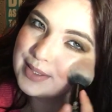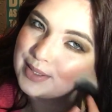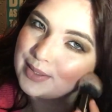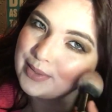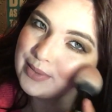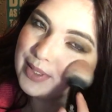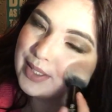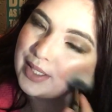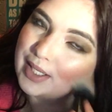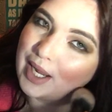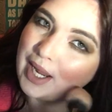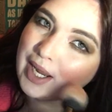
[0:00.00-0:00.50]
so
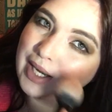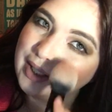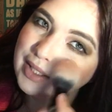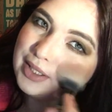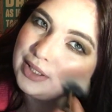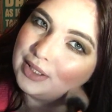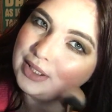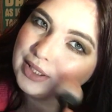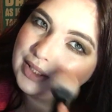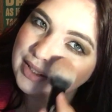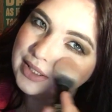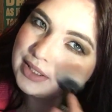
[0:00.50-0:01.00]
it kind
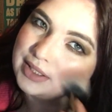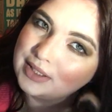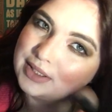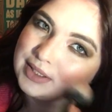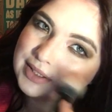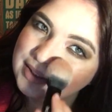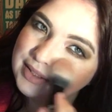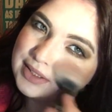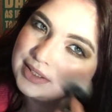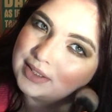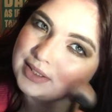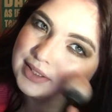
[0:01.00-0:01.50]
of
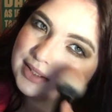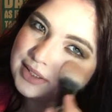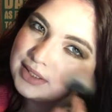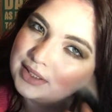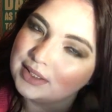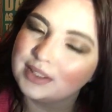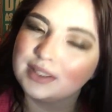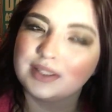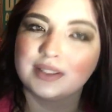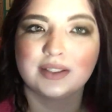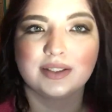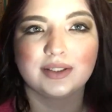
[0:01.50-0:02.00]

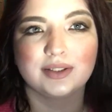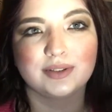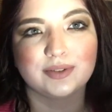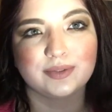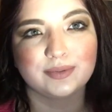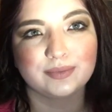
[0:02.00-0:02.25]
looks